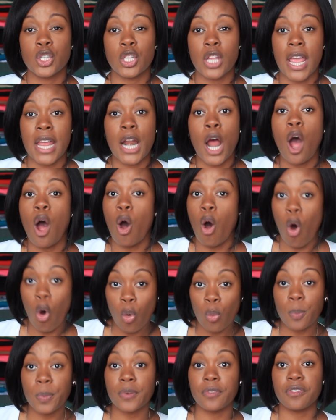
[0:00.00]
and
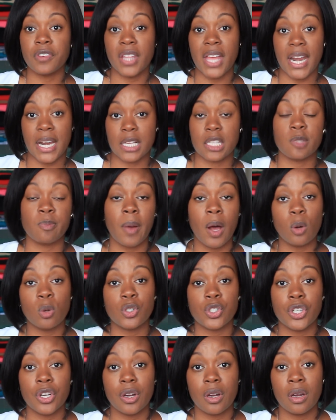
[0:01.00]
hope for that
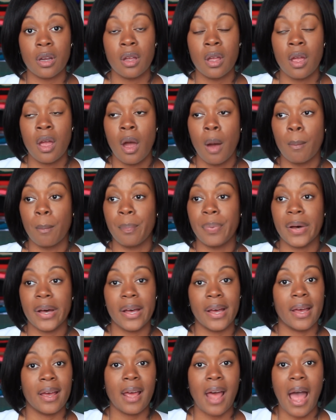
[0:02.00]
exposure,
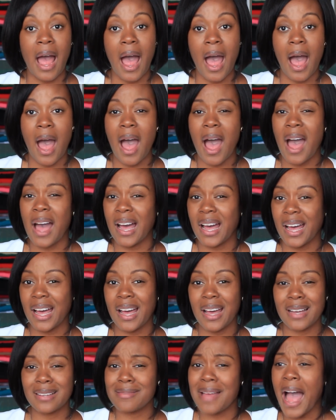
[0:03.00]
but
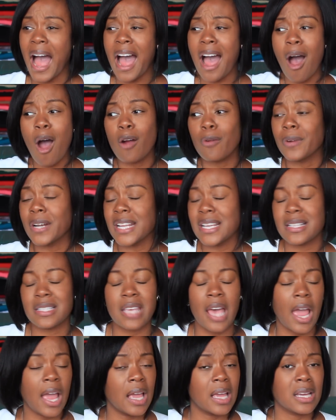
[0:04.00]
I, I already
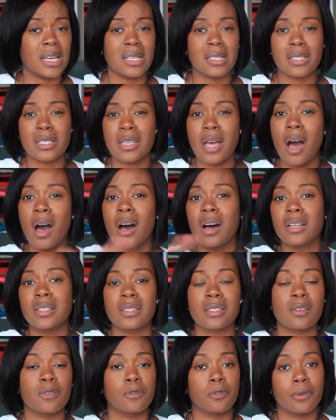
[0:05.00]
take
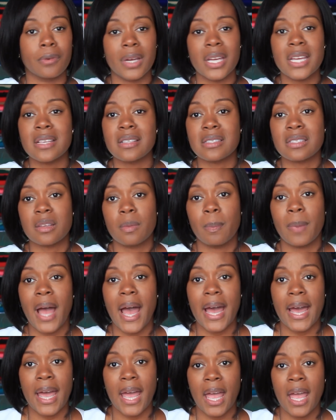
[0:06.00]
tons of risk
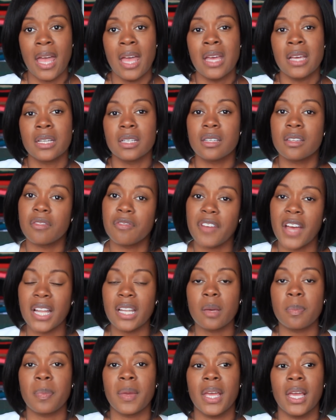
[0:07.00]
by
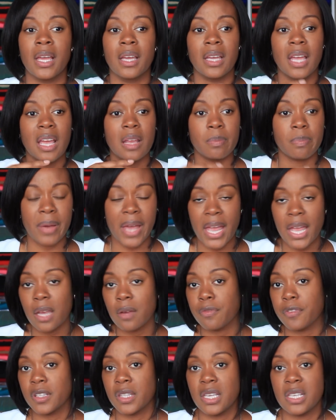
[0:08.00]
developing and paying
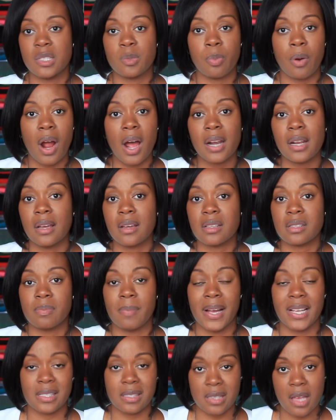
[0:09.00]
for these products
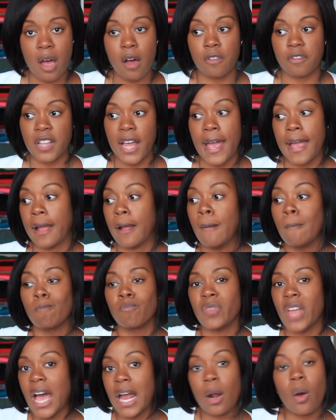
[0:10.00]
myself. Like
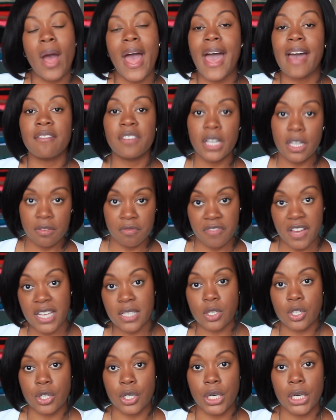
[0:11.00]
I don't have an
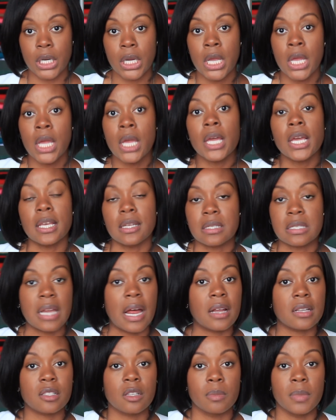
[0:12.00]
investor in
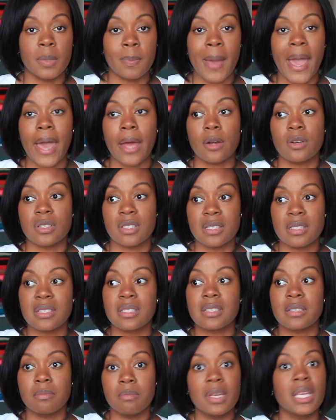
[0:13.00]
Style Sew Me Patterns. This
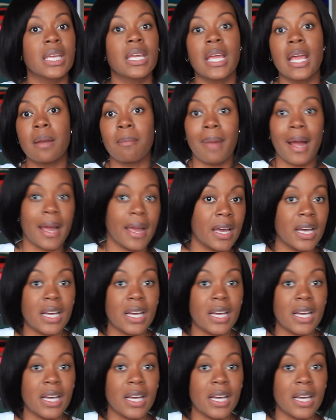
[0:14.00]
is me and my